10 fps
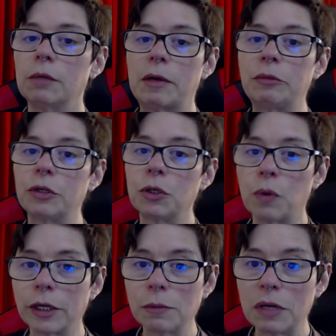Remember, you
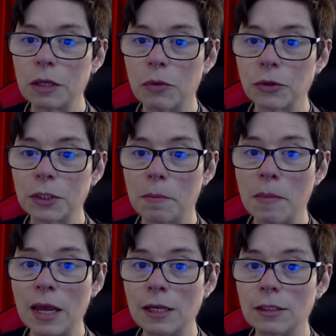want to be the most
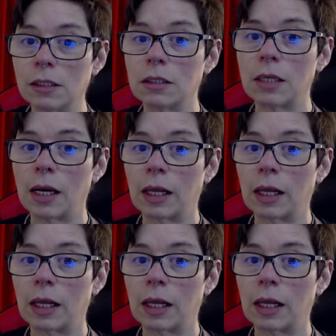amazing stained